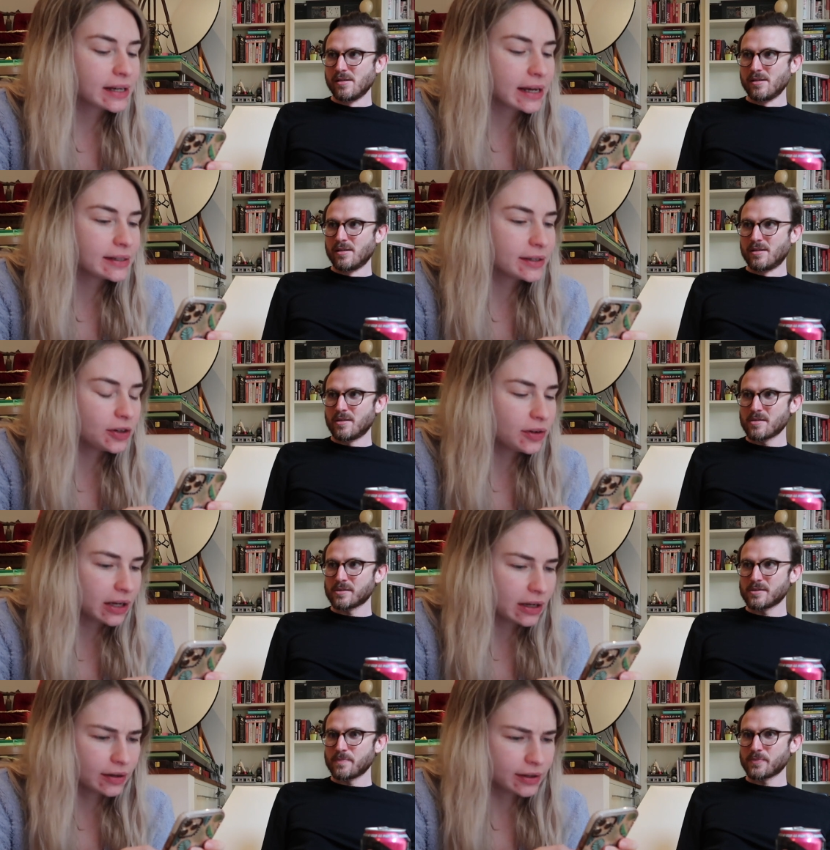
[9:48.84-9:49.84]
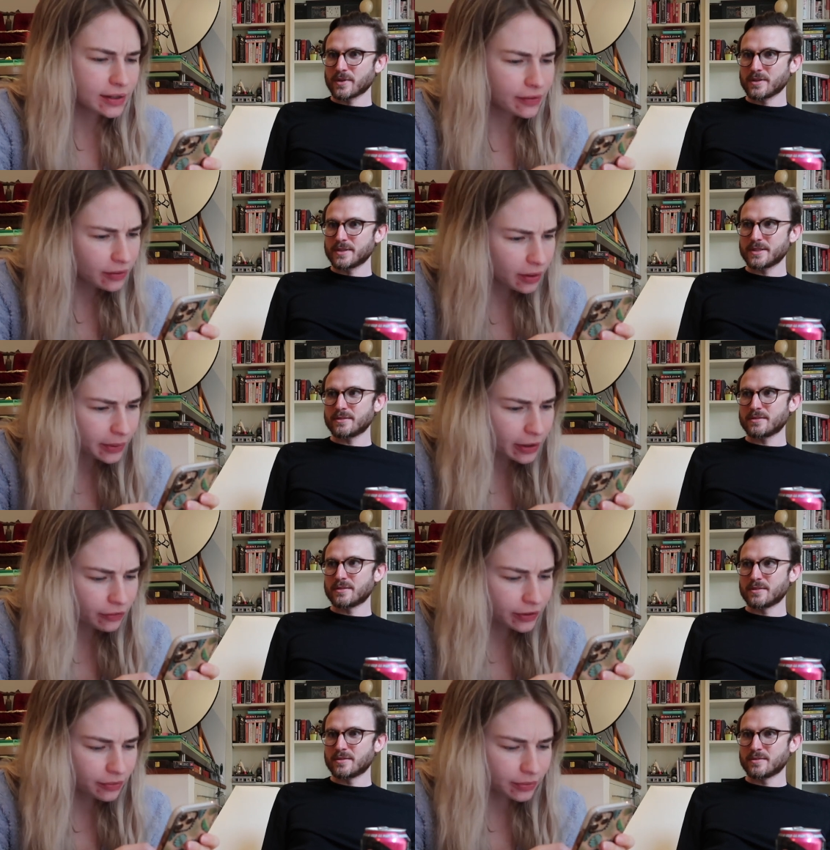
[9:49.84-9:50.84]
Speaker 1: taste, and uniqueness. I feel like we got
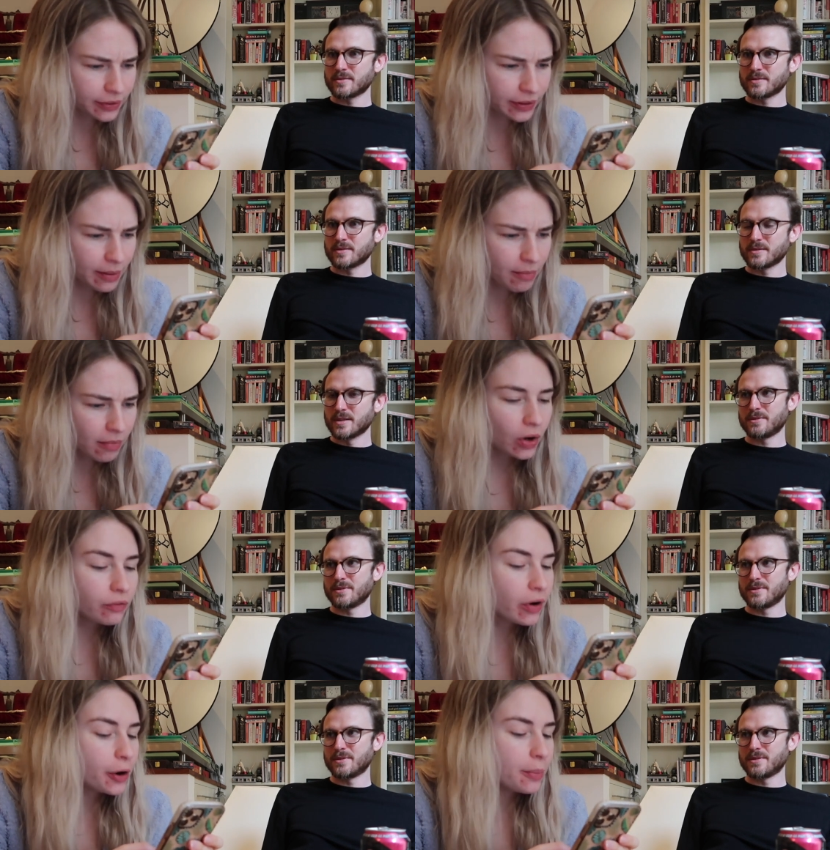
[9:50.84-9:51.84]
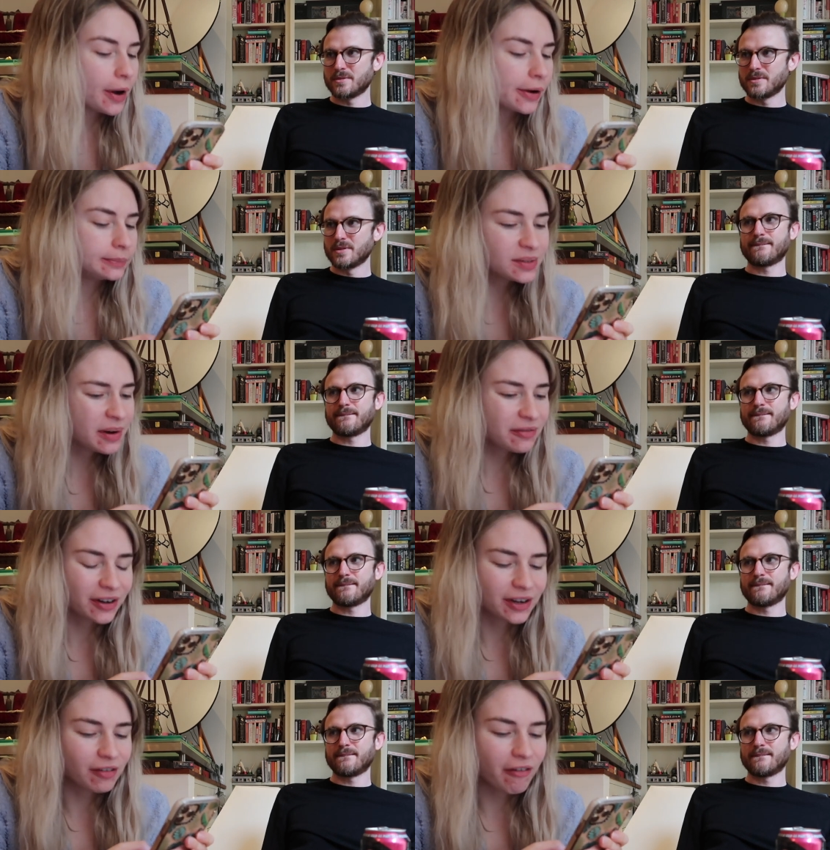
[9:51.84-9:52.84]
rid of one of them. Aroma. Smelled
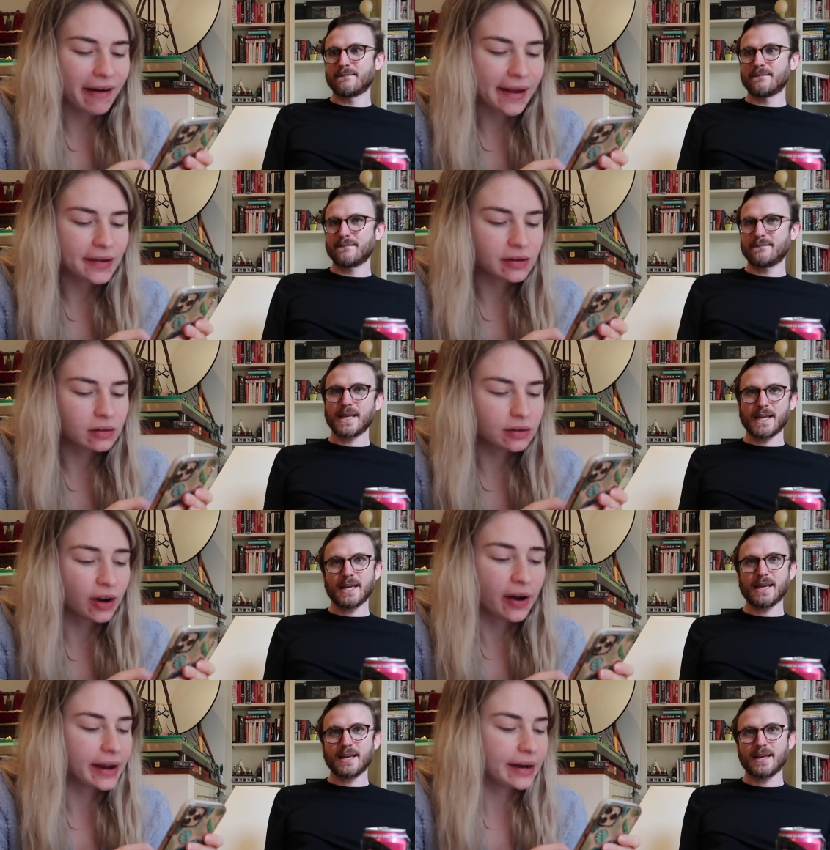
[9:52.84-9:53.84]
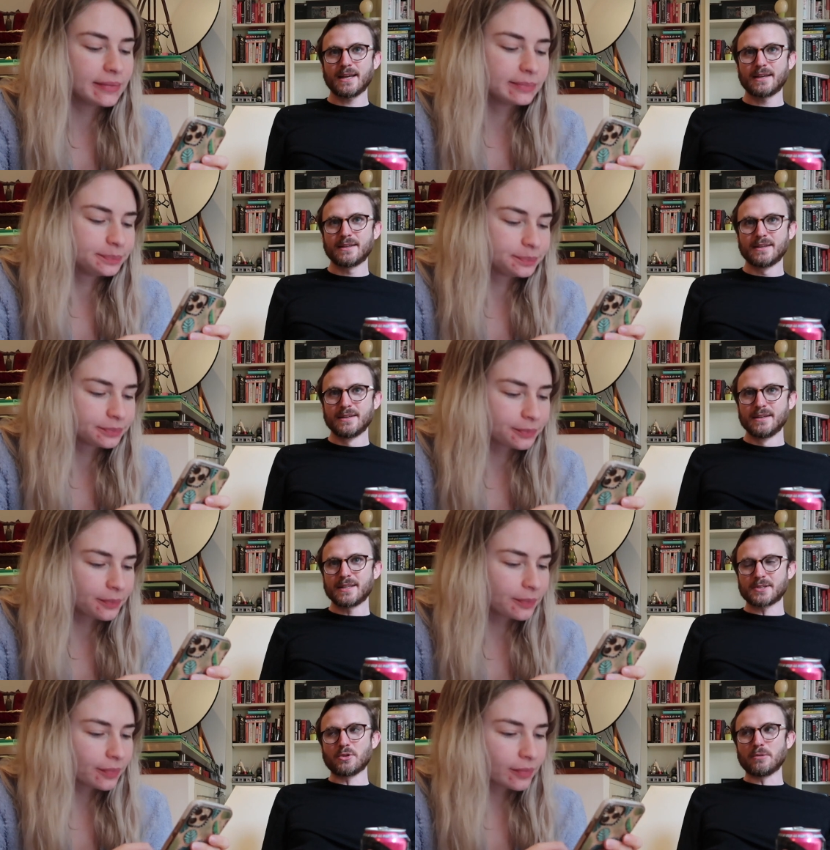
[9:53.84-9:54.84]
fucking great. Nine.
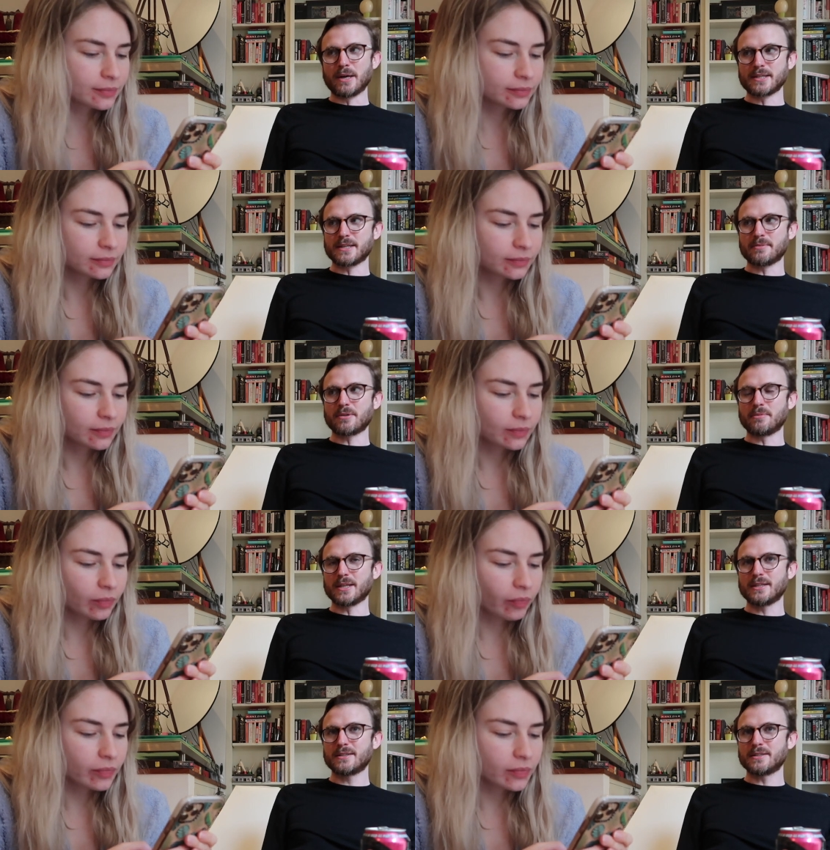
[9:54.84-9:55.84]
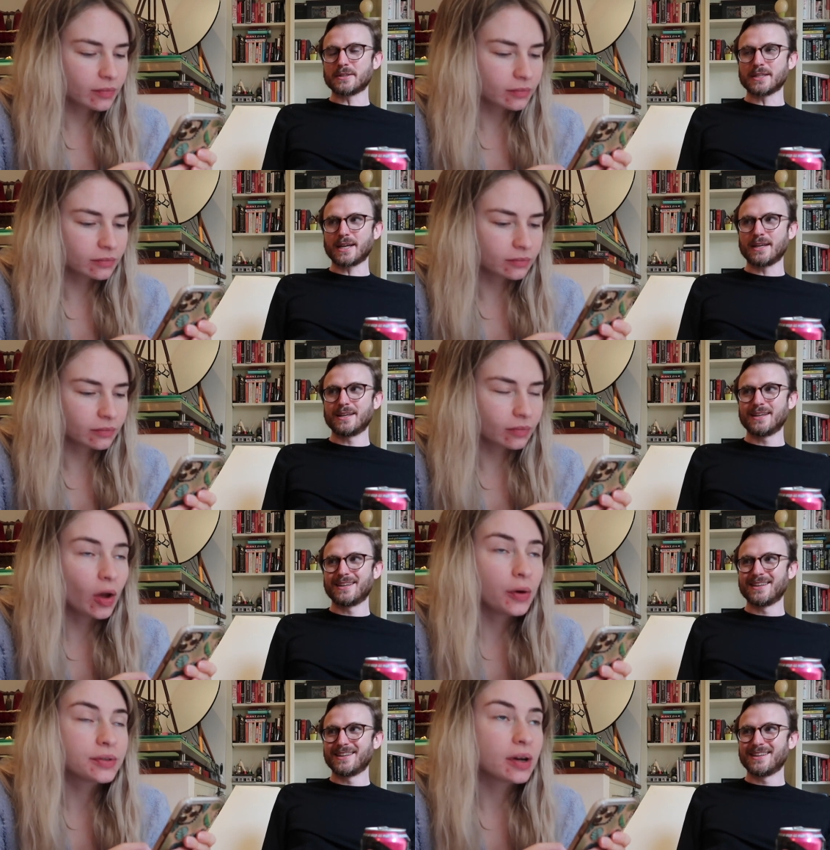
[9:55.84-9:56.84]
Speaker 2: It's all the butter, probably, doing that.
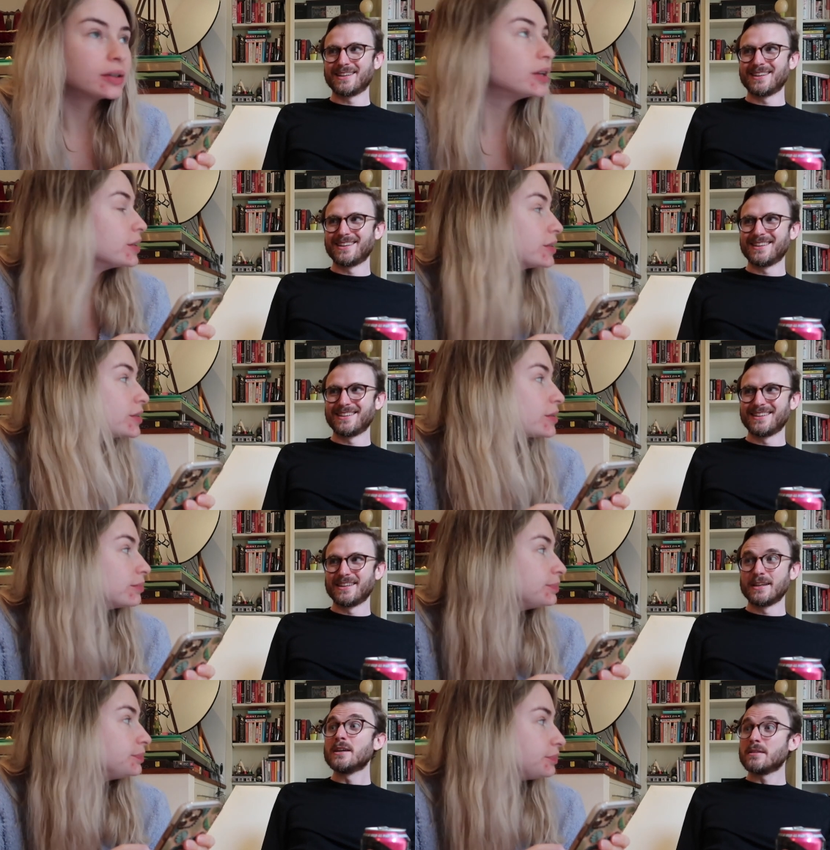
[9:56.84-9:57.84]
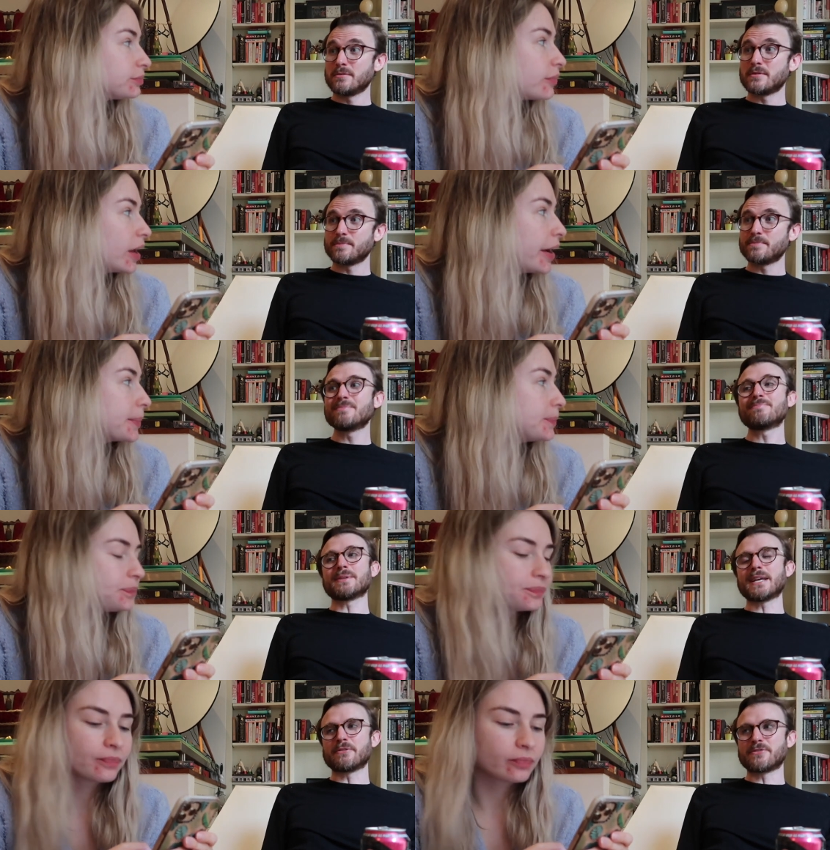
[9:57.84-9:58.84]
Speaker 1: No, it was onions. Yeah.
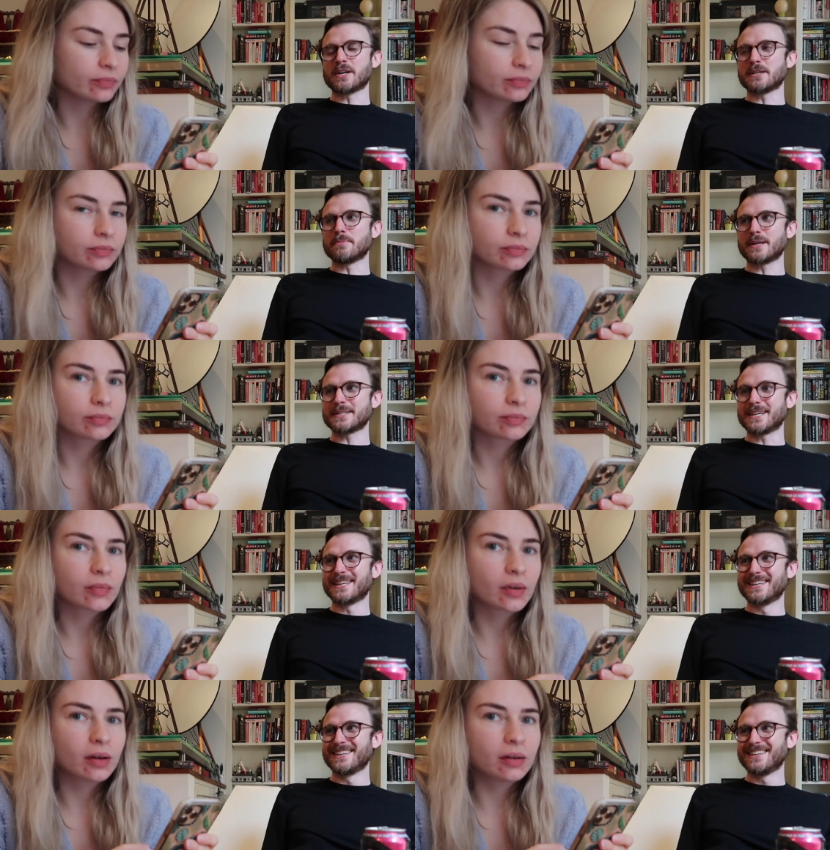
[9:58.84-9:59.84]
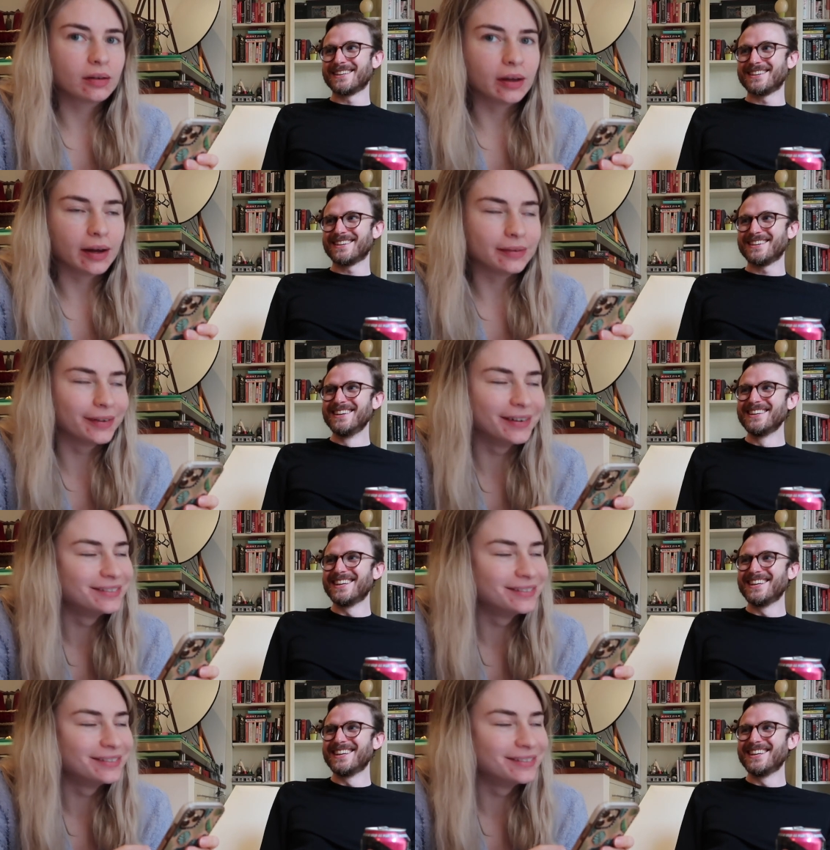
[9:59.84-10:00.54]
Speaker 2: But they were fried in butter. Yeah.